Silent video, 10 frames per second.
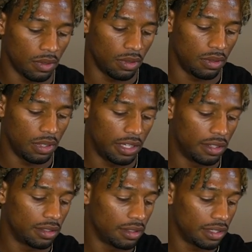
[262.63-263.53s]
Oh
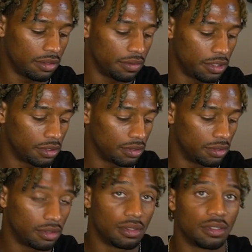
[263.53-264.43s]
yeah, that's official.
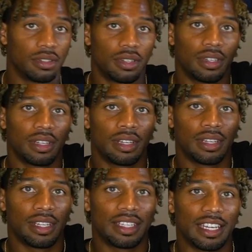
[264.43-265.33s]

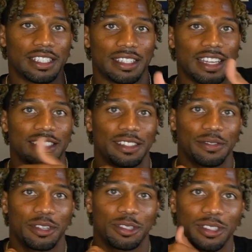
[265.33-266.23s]
That's that's an
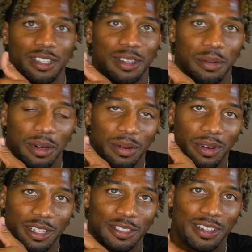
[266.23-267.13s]
official looking work
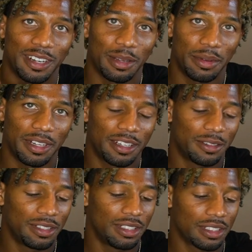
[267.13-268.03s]
watch, you know what I mean? It
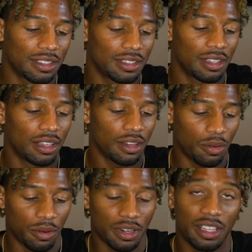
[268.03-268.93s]
don't look
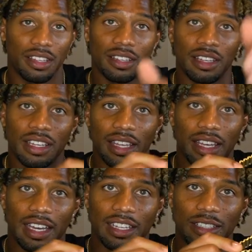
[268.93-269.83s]
corny,
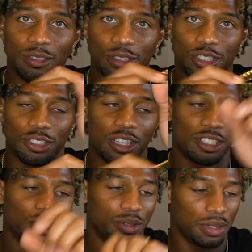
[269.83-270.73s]
got a little
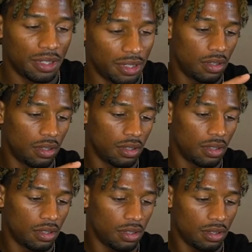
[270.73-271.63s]
stretch to it.
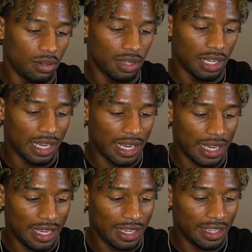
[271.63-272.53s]

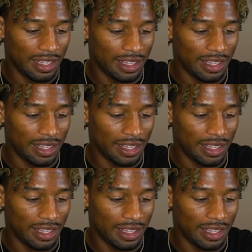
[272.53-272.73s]
Okay.